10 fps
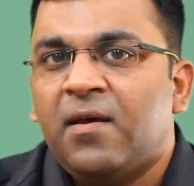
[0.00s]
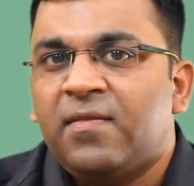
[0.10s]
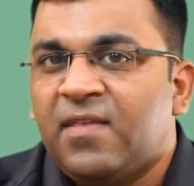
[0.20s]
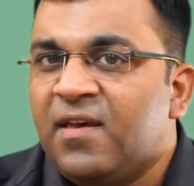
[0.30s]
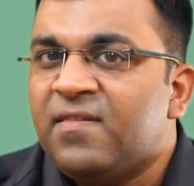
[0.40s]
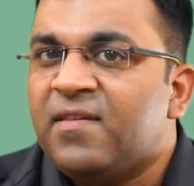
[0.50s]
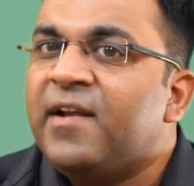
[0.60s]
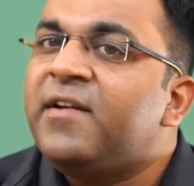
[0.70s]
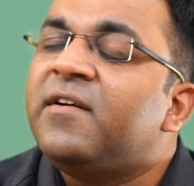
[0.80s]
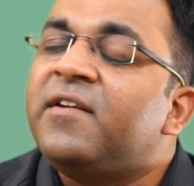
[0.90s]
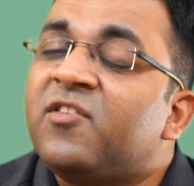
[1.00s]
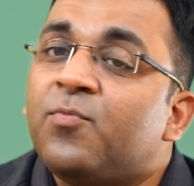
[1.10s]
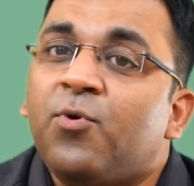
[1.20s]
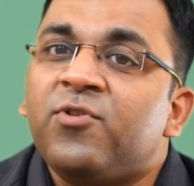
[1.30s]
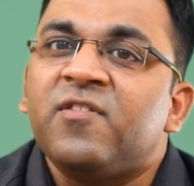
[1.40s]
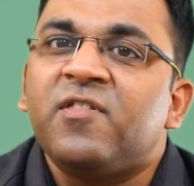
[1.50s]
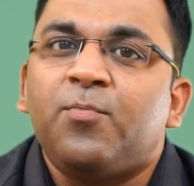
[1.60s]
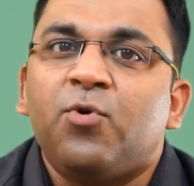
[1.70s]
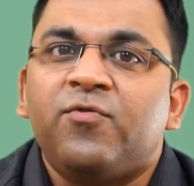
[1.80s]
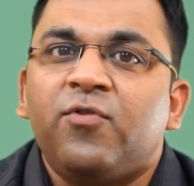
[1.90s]
This in turn exposes the
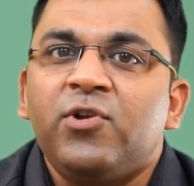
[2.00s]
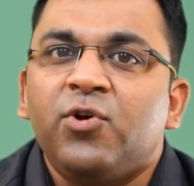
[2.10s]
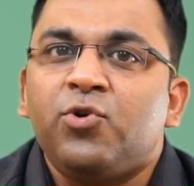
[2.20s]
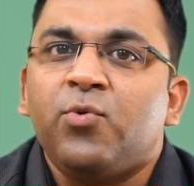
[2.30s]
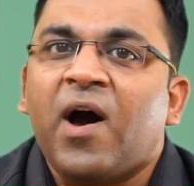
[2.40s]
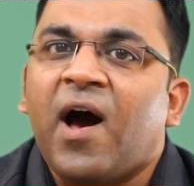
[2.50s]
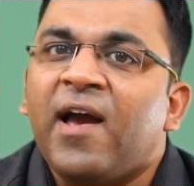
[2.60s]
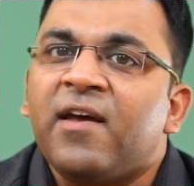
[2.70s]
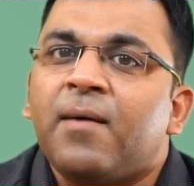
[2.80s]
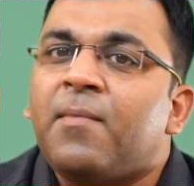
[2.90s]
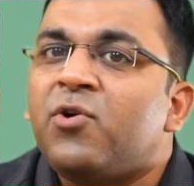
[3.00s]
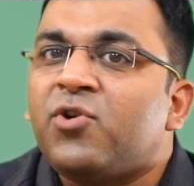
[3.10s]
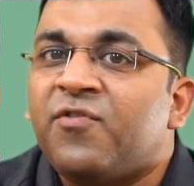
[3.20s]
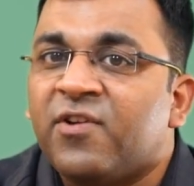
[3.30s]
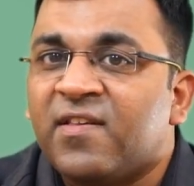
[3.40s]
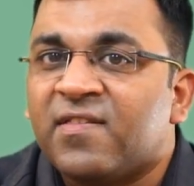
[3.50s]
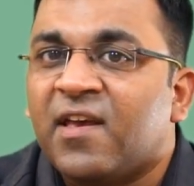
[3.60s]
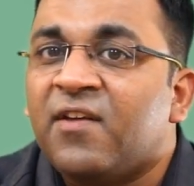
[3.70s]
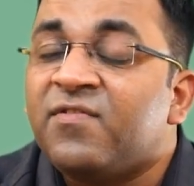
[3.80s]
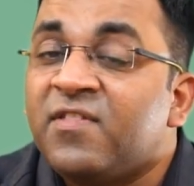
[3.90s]
portfolio to a higher amount of risk
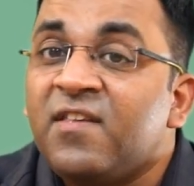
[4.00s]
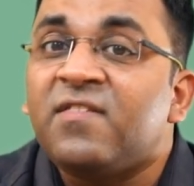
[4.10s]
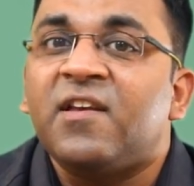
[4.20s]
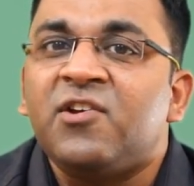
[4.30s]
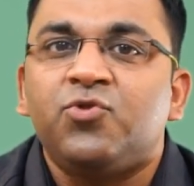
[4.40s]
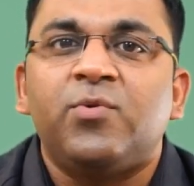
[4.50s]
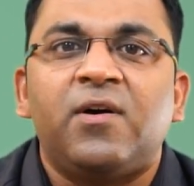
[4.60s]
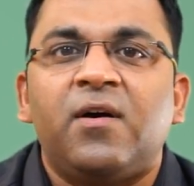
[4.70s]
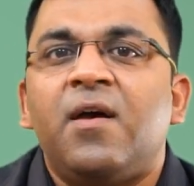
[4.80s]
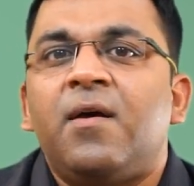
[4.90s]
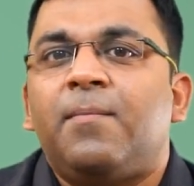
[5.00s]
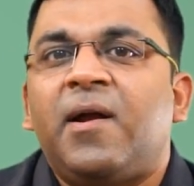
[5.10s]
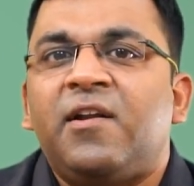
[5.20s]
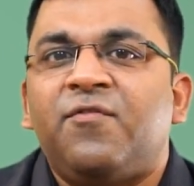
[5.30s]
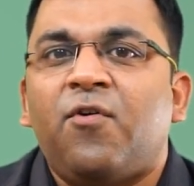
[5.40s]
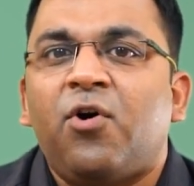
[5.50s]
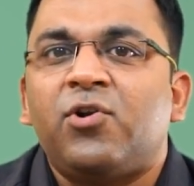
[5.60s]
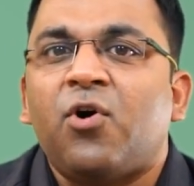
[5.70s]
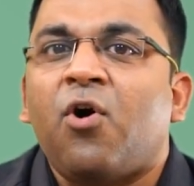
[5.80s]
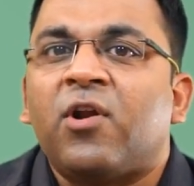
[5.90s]
if this issuer might
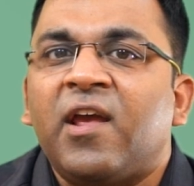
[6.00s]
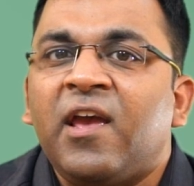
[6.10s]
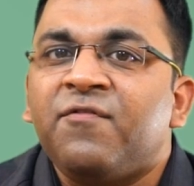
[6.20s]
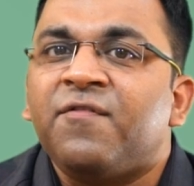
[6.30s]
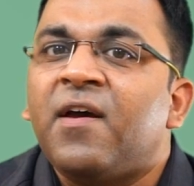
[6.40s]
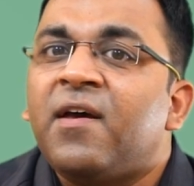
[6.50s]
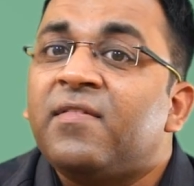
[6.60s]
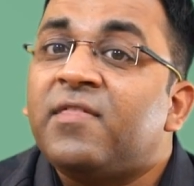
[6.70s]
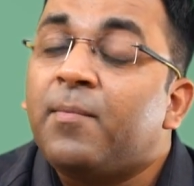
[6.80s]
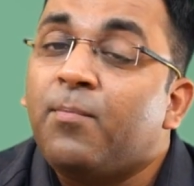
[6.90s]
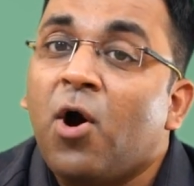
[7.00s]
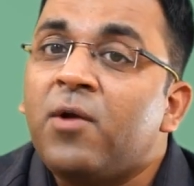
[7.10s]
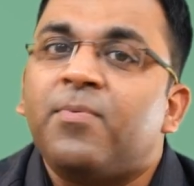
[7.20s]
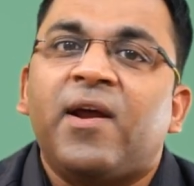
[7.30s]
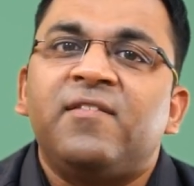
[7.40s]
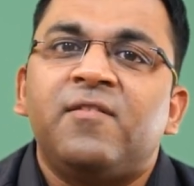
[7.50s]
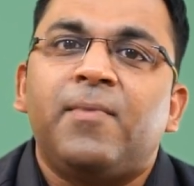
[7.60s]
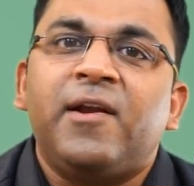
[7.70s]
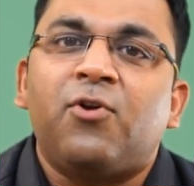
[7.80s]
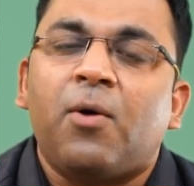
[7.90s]
default or if their bond prices
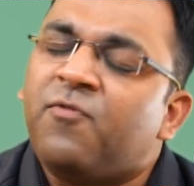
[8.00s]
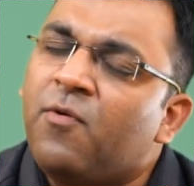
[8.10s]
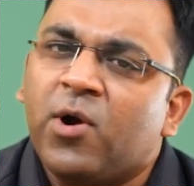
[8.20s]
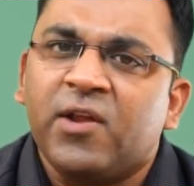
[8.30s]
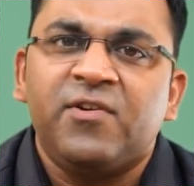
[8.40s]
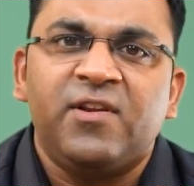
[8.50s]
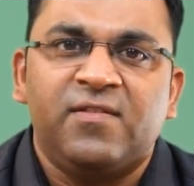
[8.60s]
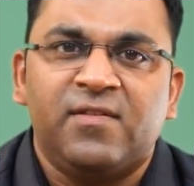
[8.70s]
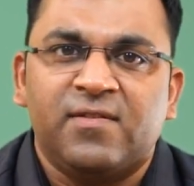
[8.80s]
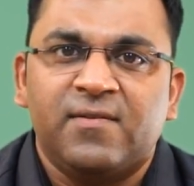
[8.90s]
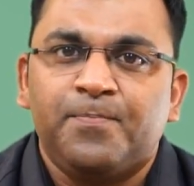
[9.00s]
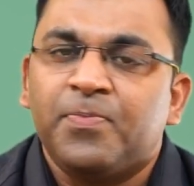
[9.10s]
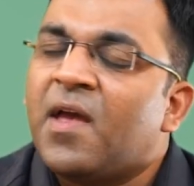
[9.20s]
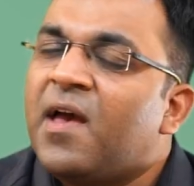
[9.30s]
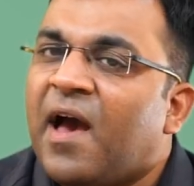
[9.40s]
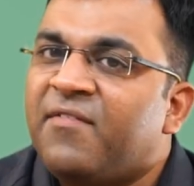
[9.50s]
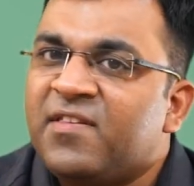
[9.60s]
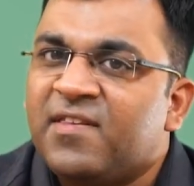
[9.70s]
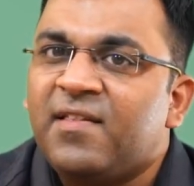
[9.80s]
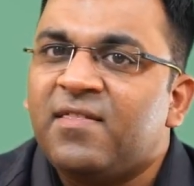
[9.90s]
might drop for whatever reasons.
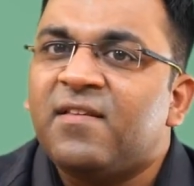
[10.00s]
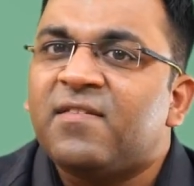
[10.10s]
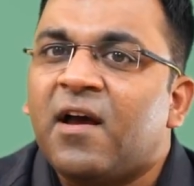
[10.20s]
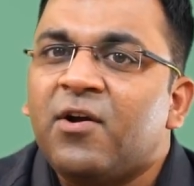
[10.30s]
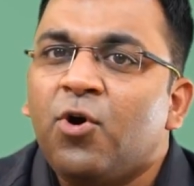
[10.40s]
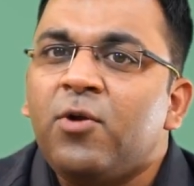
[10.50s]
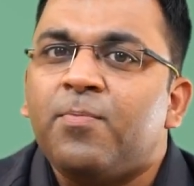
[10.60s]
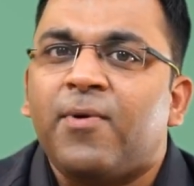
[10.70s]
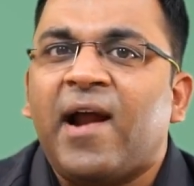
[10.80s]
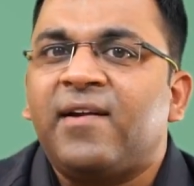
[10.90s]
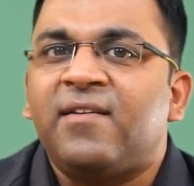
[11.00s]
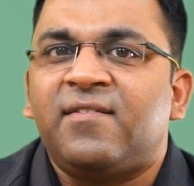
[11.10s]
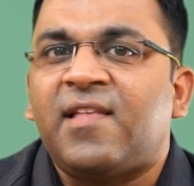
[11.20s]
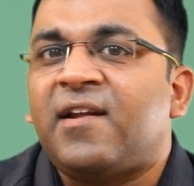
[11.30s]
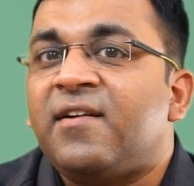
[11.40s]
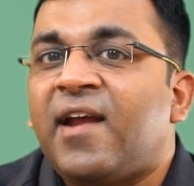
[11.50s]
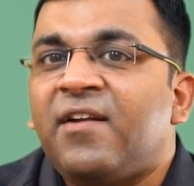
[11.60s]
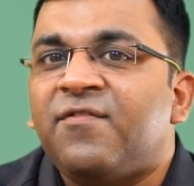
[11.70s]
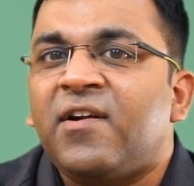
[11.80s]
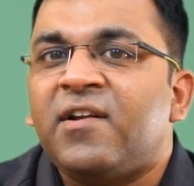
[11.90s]
Having said this, a good practice that a
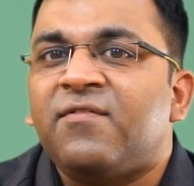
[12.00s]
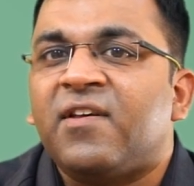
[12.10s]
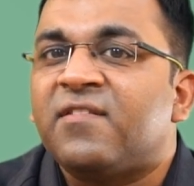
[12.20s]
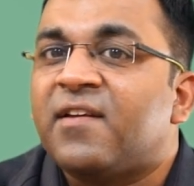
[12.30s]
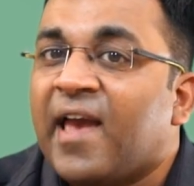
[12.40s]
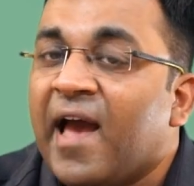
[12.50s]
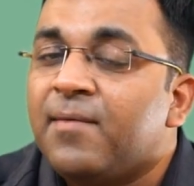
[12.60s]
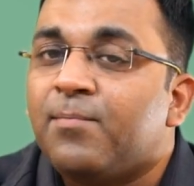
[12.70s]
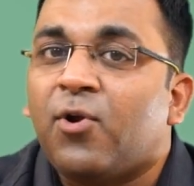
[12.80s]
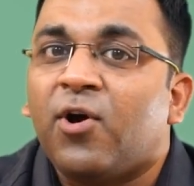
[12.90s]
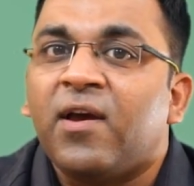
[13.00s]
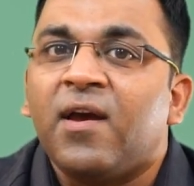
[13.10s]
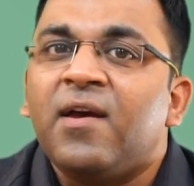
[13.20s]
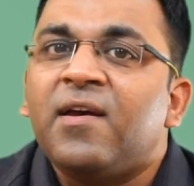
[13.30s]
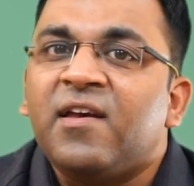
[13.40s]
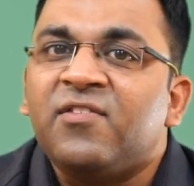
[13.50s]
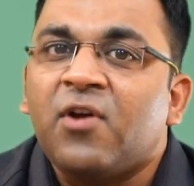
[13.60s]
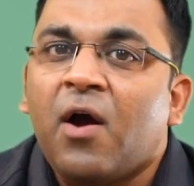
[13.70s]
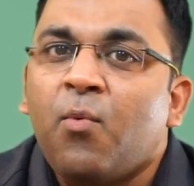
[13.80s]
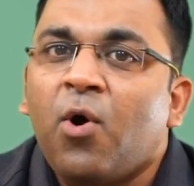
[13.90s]
debt fund investor can employ is
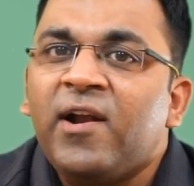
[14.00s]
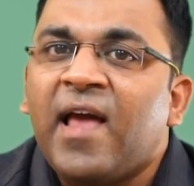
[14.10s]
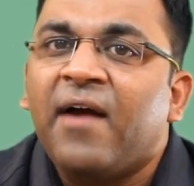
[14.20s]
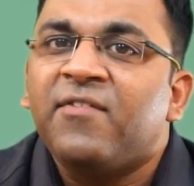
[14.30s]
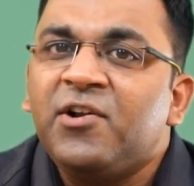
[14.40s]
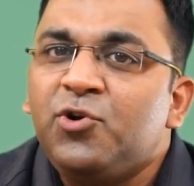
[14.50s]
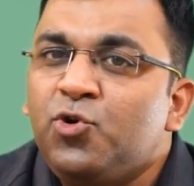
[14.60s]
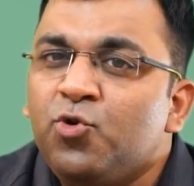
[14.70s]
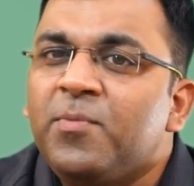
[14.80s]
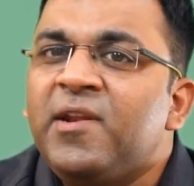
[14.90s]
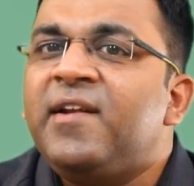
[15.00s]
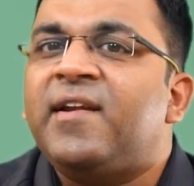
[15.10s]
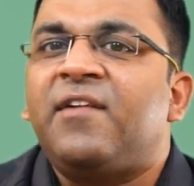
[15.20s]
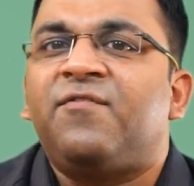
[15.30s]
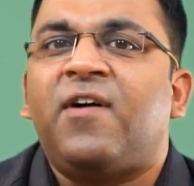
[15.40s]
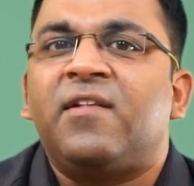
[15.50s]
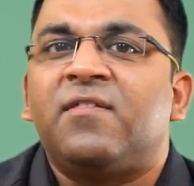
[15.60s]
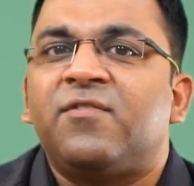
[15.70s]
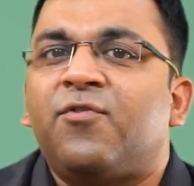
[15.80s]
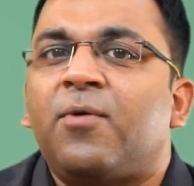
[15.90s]
to avoid having too many debt
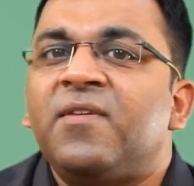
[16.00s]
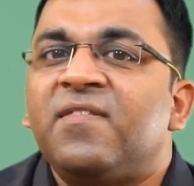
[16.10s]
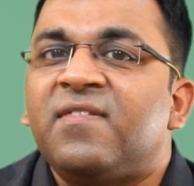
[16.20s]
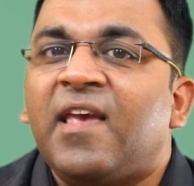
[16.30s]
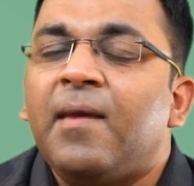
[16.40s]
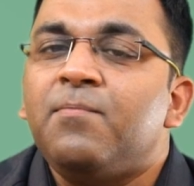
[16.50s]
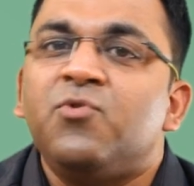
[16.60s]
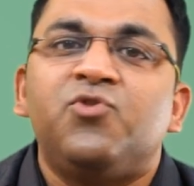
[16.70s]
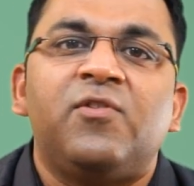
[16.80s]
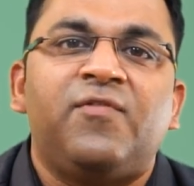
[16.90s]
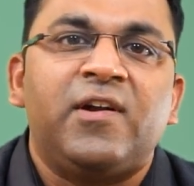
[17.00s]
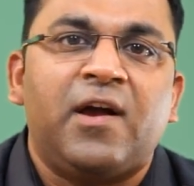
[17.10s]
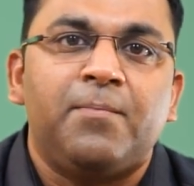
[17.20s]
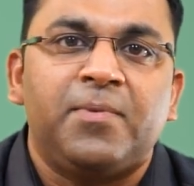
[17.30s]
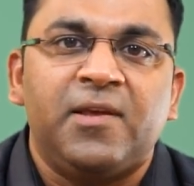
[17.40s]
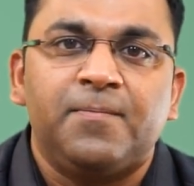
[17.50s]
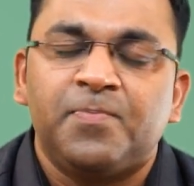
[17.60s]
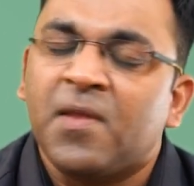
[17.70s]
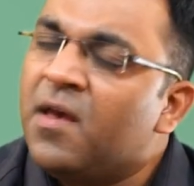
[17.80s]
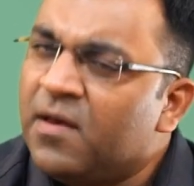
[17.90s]
funds from the same mutual fund company.
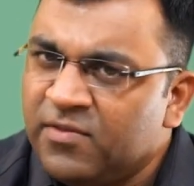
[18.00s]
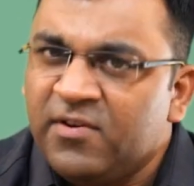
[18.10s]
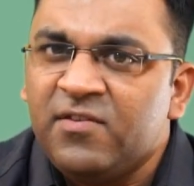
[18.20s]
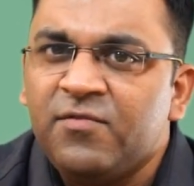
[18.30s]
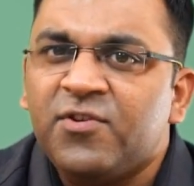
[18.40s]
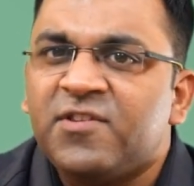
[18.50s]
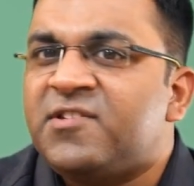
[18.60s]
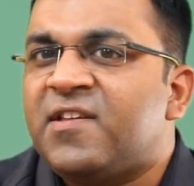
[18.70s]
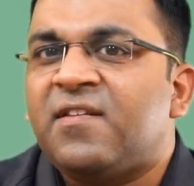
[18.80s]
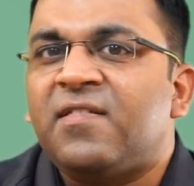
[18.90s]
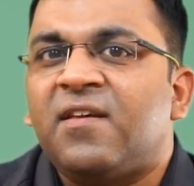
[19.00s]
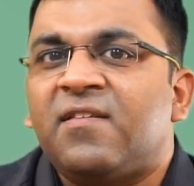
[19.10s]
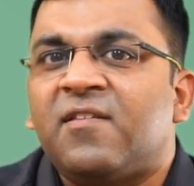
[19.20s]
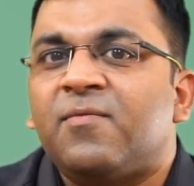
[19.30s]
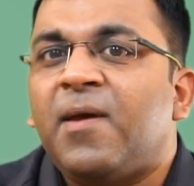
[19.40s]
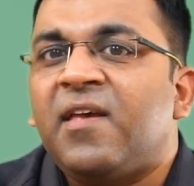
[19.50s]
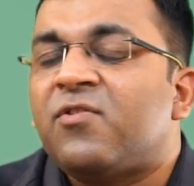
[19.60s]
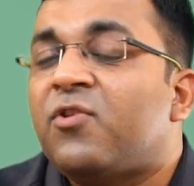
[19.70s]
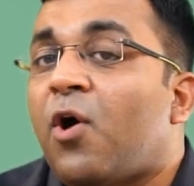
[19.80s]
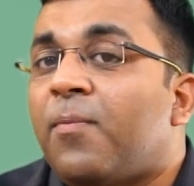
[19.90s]
The reason for suggesting this is based
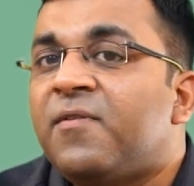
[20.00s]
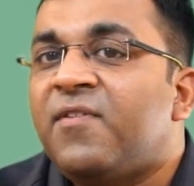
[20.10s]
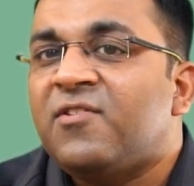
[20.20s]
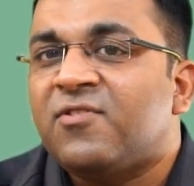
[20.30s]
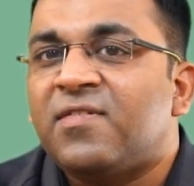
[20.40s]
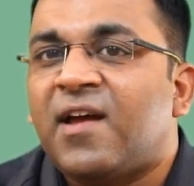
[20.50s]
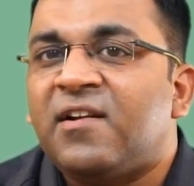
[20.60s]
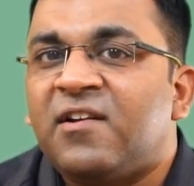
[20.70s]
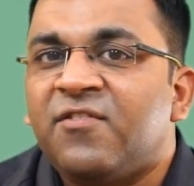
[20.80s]
on the observation that